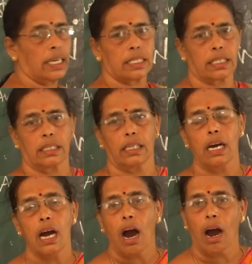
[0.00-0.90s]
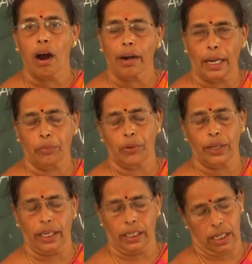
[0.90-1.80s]
is
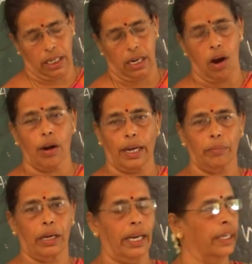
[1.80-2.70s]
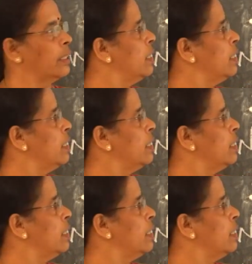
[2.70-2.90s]
Anaimudi in Animalai.